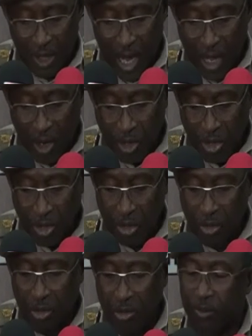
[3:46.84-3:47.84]
I urge
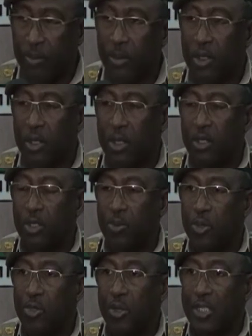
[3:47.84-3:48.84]
you to
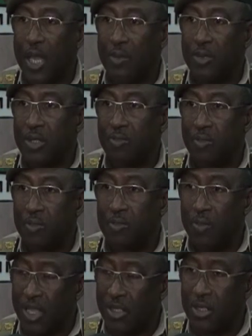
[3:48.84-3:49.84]
put your service
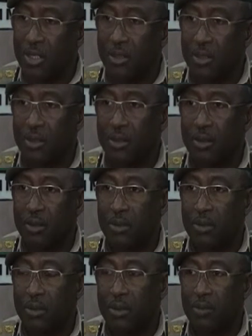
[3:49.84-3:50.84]
best
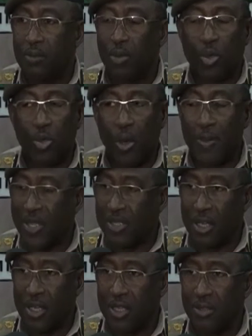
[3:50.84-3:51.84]
before your
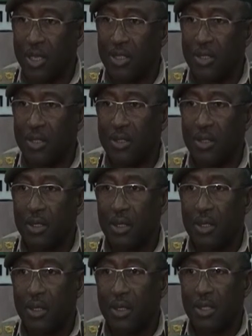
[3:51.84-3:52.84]
personal interests.
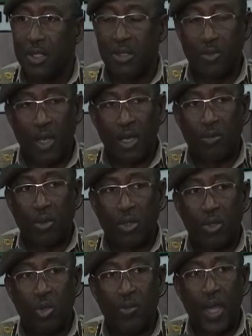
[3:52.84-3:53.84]
This is very
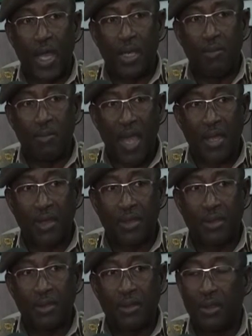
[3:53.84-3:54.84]
important. You'll be heading men
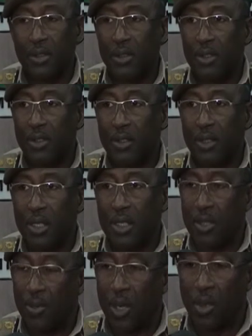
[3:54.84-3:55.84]
in
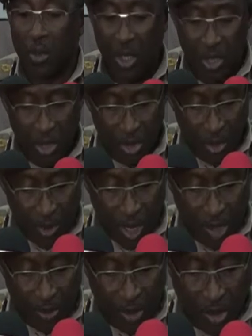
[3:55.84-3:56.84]
different locations, so you're
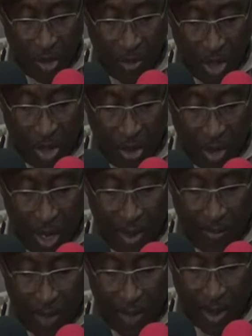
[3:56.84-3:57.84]
expected to make
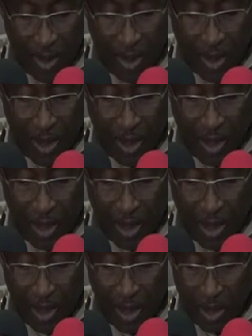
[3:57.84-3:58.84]
sure
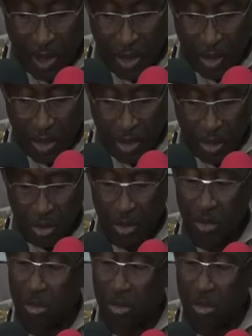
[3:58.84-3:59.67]
you